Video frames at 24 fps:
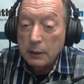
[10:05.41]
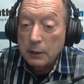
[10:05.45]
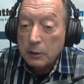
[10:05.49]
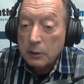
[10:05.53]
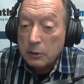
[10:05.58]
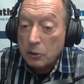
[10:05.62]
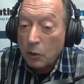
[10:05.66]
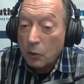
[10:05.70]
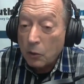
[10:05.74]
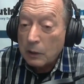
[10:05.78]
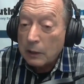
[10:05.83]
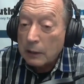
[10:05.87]

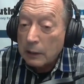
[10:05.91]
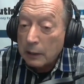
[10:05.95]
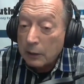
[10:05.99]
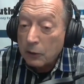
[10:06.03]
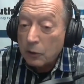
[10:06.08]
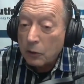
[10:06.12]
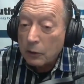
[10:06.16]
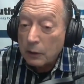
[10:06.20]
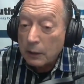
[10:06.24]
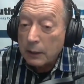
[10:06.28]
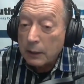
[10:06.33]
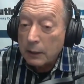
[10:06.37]
So
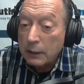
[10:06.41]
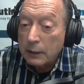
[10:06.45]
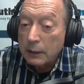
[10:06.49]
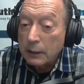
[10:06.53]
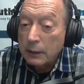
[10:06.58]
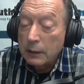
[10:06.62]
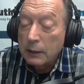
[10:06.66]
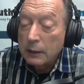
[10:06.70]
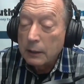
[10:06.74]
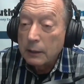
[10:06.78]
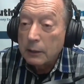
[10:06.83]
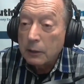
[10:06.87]
clearly,
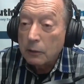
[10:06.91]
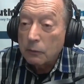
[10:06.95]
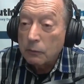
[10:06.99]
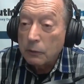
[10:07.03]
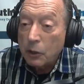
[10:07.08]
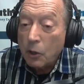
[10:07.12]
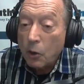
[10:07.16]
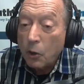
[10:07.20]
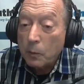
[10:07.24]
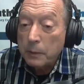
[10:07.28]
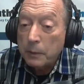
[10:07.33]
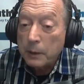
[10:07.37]
the
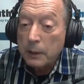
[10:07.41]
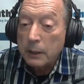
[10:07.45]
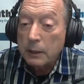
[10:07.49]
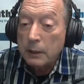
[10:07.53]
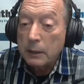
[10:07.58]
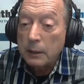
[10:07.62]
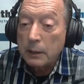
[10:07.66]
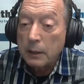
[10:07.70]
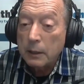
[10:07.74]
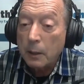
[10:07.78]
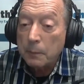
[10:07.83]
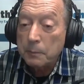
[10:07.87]

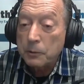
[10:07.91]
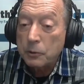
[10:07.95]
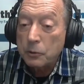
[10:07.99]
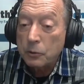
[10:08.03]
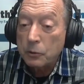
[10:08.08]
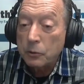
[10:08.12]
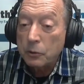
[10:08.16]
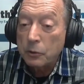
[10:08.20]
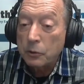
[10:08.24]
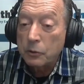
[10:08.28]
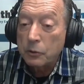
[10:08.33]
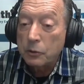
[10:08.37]
reopening
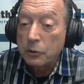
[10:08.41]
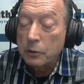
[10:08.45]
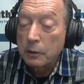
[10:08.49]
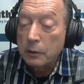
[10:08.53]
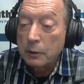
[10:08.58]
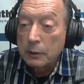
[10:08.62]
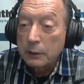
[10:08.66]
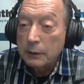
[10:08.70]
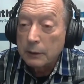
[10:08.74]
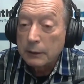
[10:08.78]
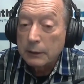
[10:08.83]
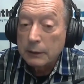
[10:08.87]
upsurge
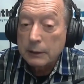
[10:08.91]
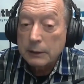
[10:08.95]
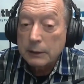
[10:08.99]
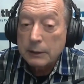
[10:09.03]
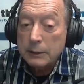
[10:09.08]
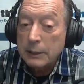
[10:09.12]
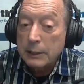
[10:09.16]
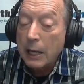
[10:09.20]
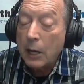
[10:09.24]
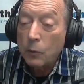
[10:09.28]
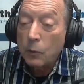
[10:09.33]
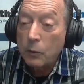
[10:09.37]

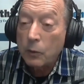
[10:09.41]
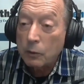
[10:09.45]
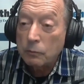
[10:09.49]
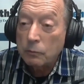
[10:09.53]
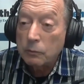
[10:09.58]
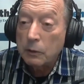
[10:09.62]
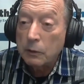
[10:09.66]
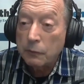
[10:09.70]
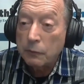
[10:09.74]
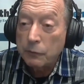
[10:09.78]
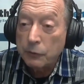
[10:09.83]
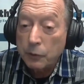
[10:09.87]
is now in the
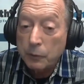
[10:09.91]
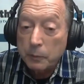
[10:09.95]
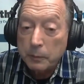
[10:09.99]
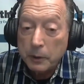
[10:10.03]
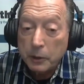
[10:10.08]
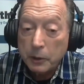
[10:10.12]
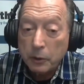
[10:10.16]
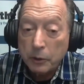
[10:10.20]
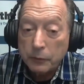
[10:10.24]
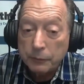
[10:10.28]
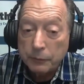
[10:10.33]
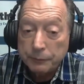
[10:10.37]
rearview
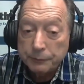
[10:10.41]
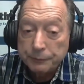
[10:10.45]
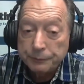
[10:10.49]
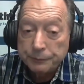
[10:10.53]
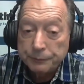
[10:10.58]
mirror.